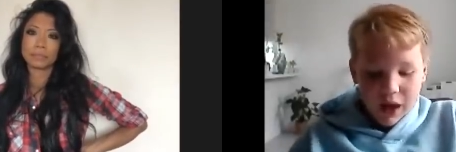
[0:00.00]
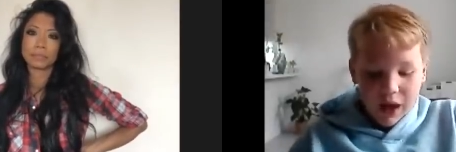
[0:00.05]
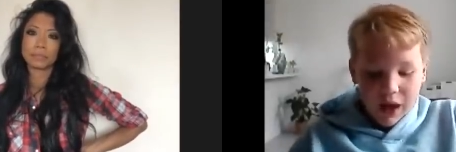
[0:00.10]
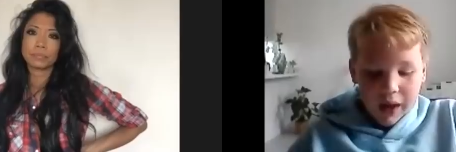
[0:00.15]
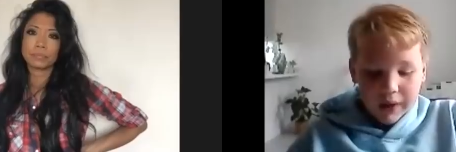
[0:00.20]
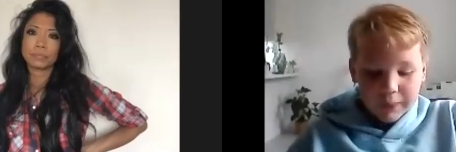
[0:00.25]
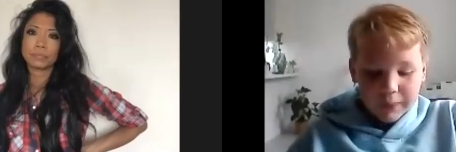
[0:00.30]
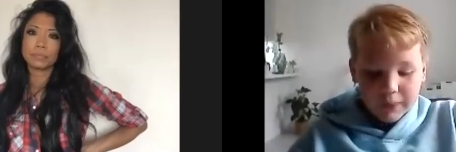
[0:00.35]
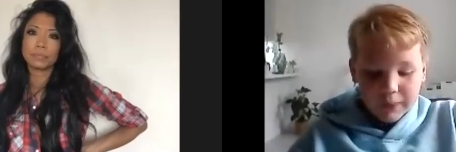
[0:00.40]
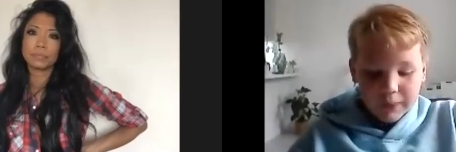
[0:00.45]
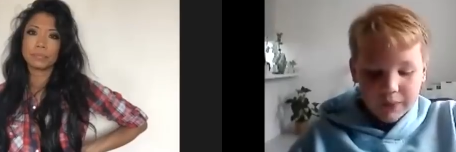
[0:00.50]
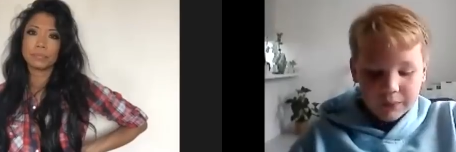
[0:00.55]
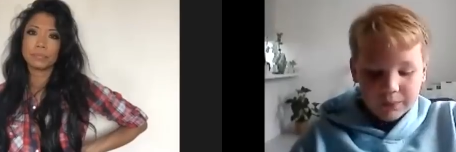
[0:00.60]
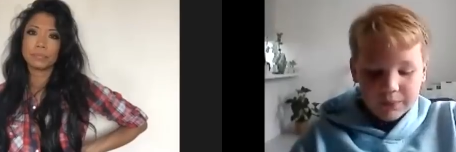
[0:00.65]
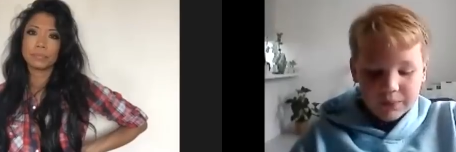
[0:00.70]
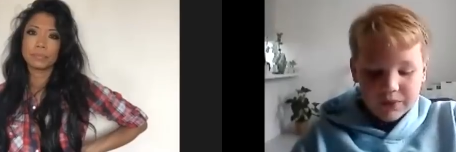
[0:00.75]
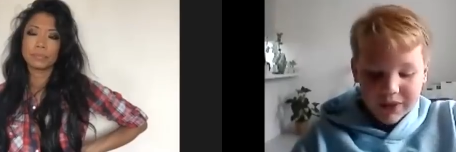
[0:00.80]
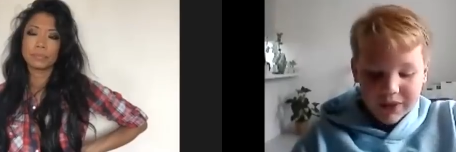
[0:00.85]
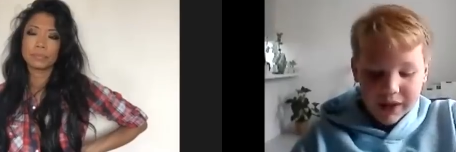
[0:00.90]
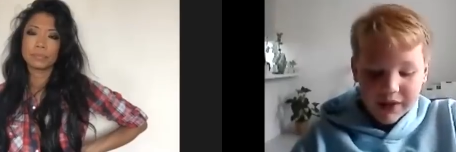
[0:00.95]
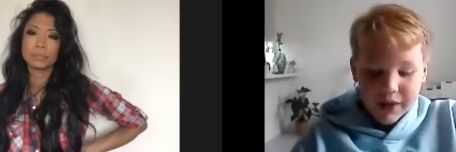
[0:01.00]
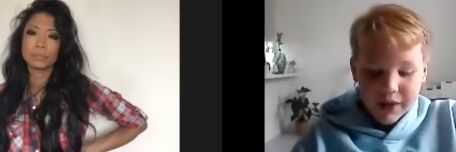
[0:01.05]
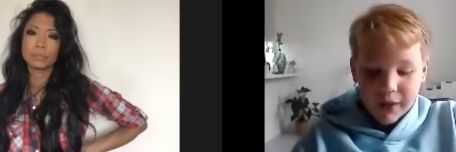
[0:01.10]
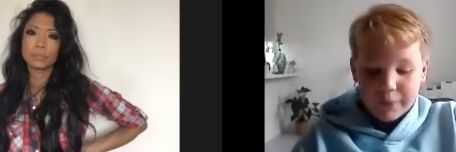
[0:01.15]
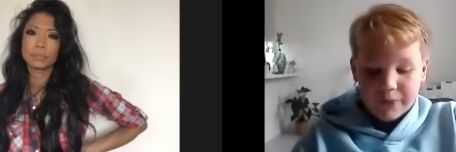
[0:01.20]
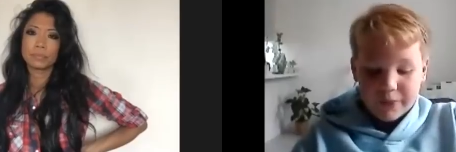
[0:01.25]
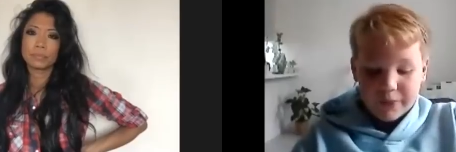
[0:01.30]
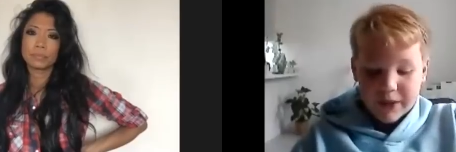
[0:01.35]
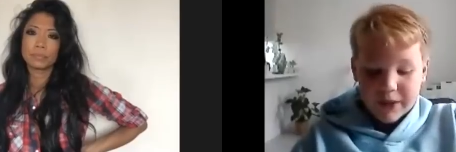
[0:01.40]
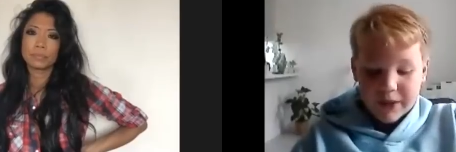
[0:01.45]
Speaker 1: I will stand
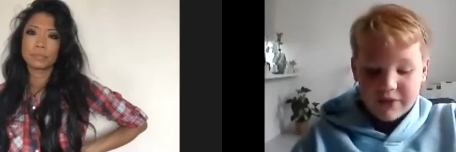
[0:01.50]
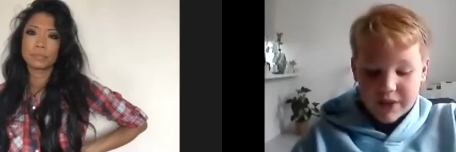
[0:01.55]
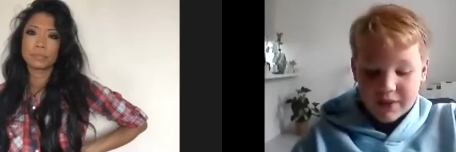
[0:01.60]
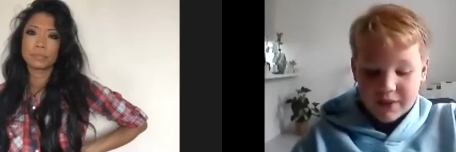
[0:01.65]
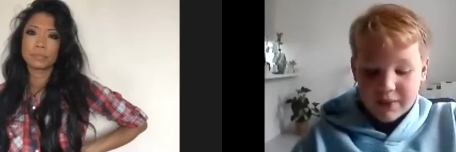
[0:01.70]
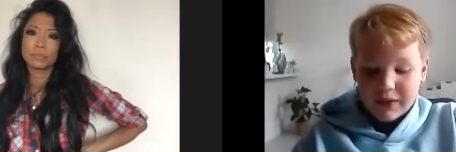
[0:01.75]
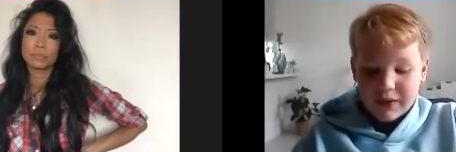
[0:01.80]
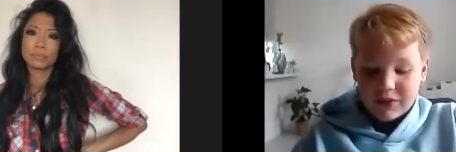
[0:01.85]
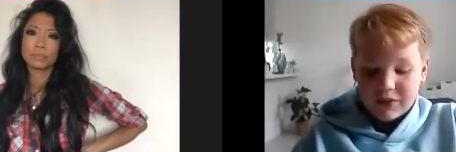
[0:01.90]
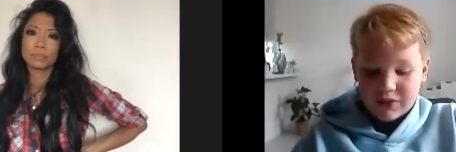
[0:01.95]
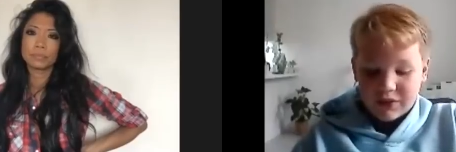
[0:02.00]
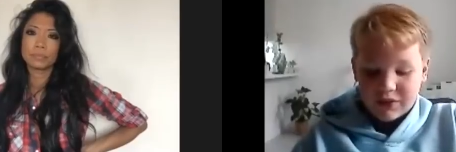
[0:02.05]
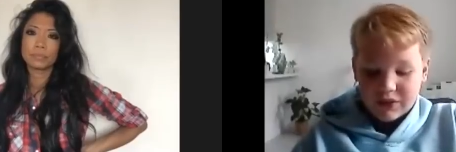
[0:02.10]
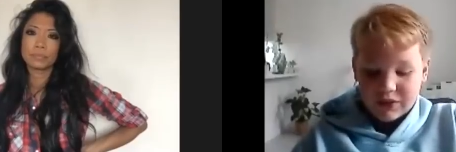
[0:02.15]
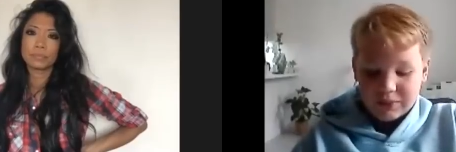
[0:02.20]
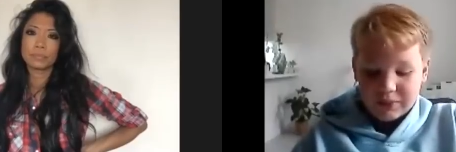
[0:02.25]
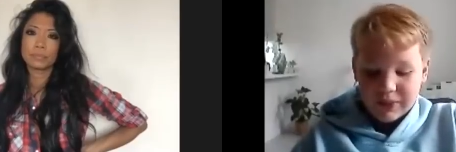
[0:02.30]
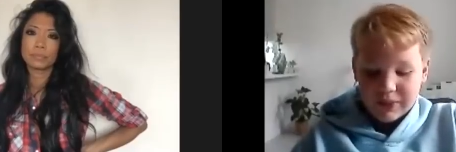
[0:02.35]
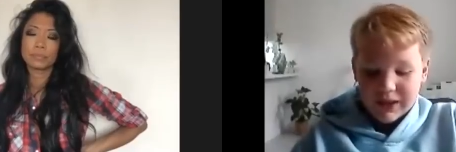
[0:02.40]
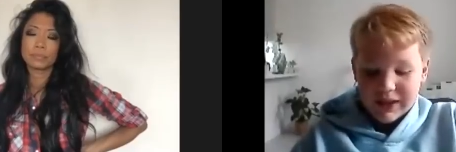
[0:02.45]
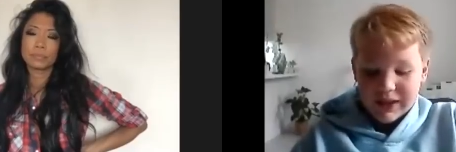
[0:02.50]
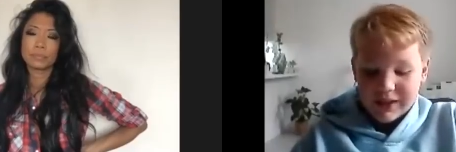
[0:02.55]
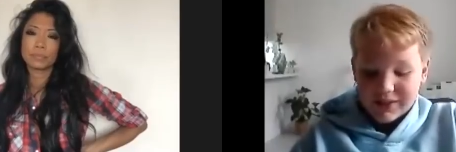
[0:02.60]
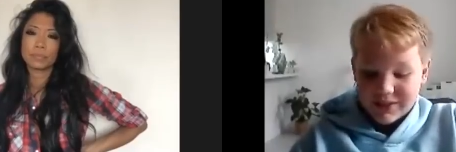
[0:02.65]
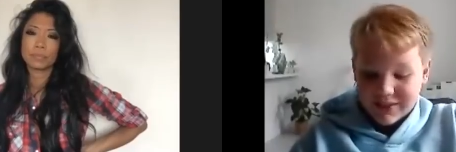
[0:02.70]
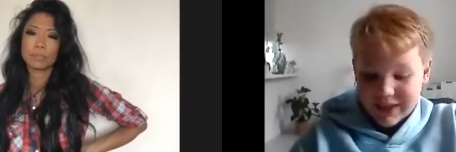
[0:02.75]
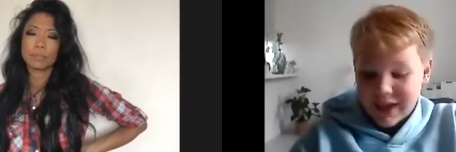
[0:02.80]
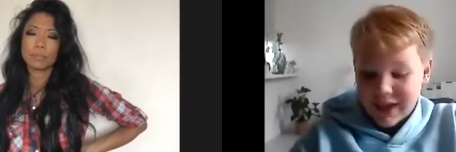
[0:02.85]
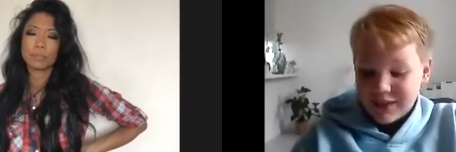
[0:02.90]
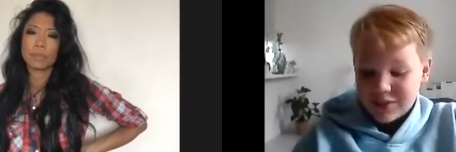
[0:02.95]
up for my generation. But it
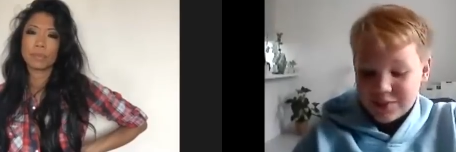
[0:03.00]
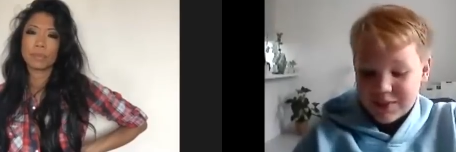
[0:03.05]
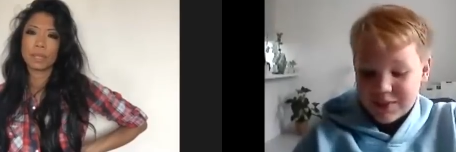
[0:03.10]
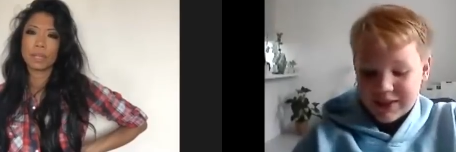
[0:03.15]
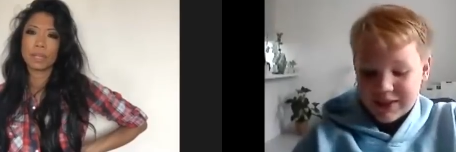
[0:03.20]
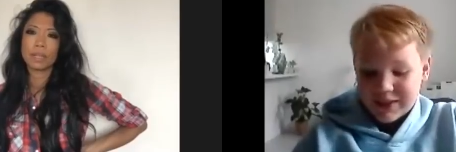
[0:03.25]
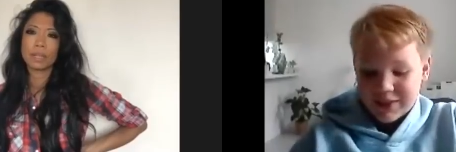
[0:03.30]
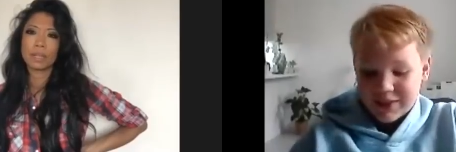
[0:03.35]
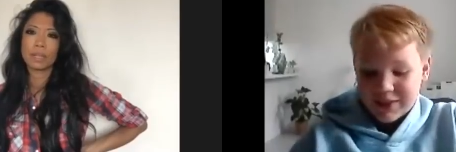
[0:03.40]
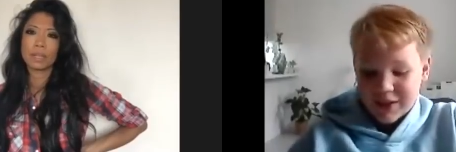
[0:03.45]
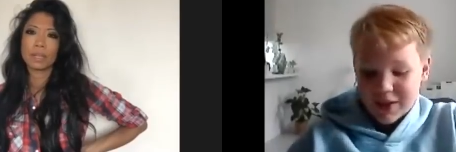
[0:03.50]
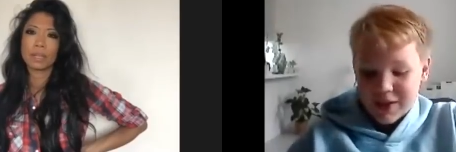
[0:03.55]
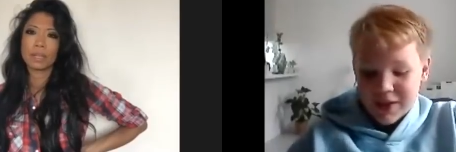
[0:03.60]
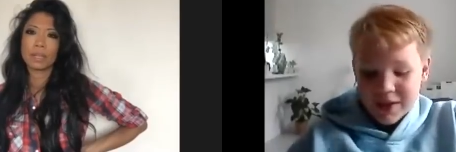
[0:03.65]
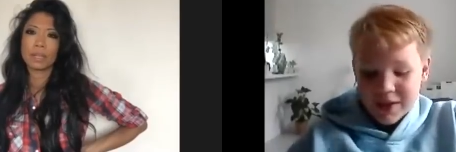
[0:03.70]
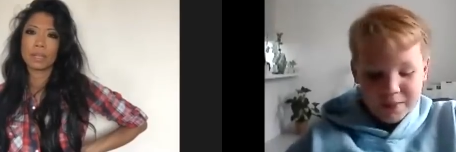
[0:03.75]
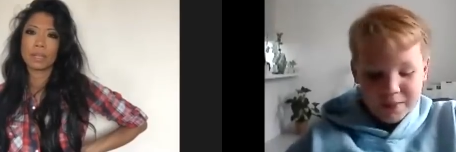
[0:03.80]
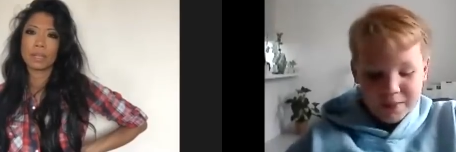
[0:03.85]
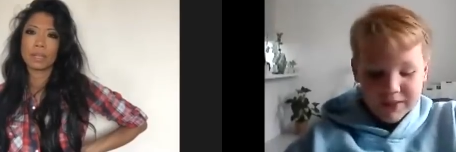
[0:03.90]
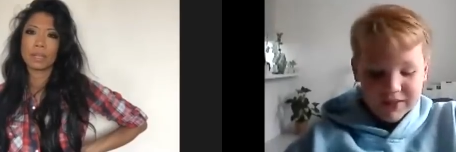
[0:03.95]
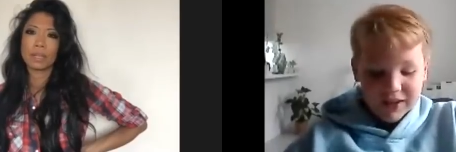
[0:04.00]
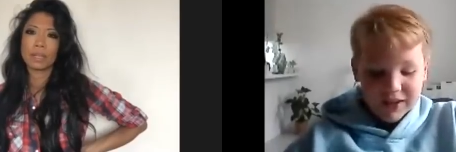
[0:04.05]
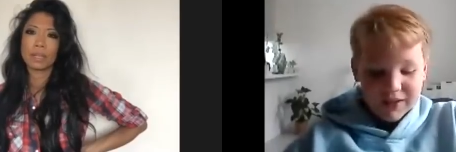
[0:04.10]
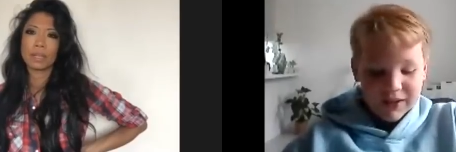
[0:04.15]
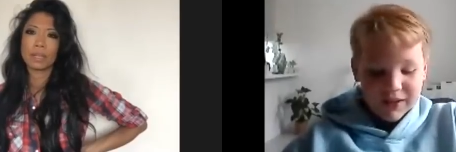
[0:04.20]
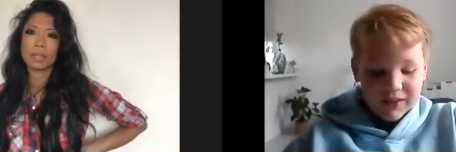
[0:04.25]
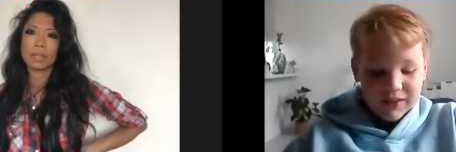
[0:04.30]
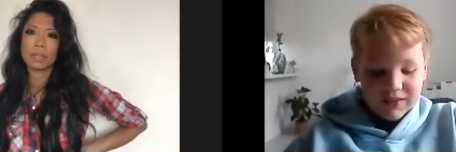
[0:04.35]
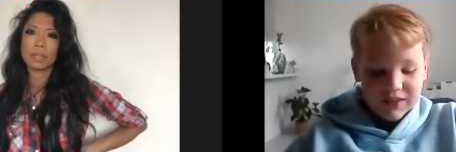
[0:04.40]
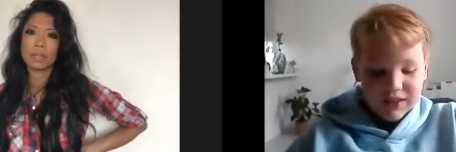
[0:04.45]
scares me that my
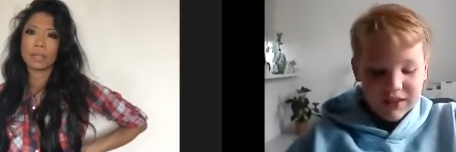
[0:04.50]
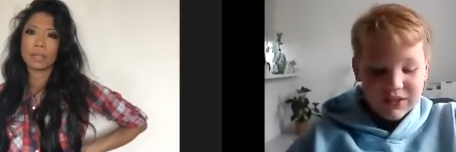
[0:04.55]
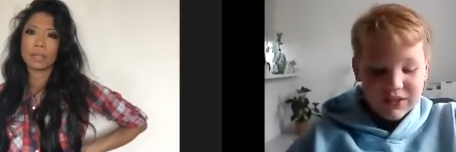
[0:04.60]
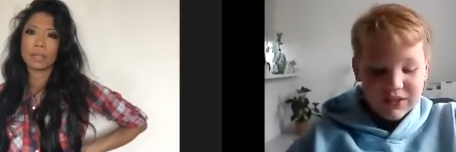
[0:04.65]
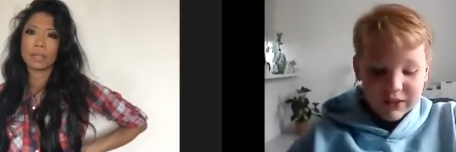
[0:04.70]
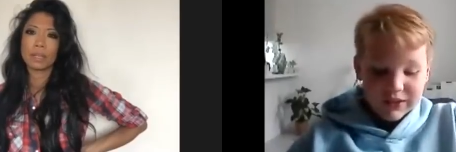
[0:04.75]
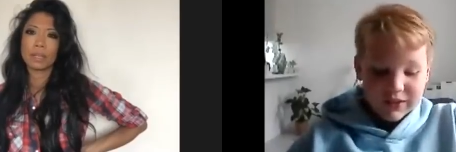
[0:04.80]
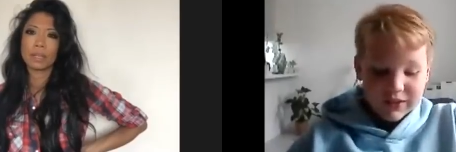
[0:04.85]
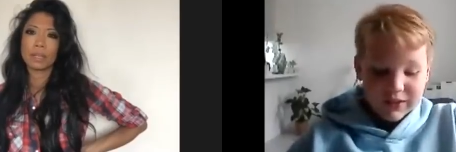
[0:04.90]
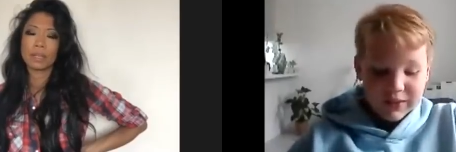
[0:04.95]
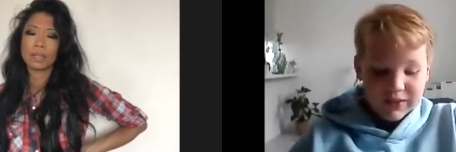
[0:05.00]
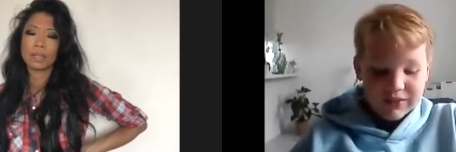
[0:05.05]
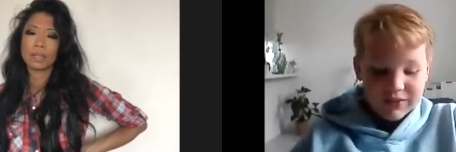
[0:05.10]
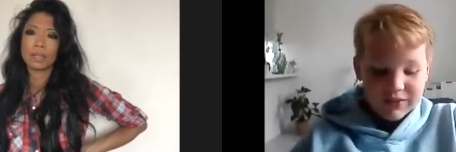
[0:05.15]
generation is going to be